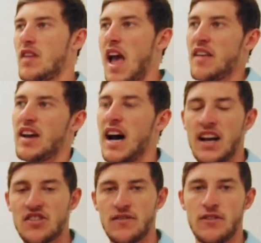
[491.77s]
as
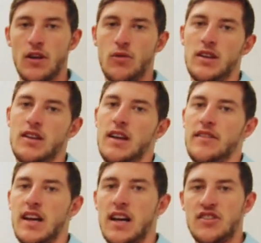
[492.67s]
harsh if you don't want it
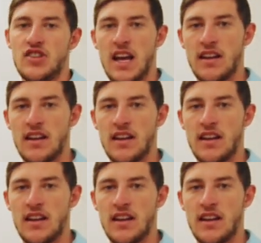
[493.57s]
as harsh,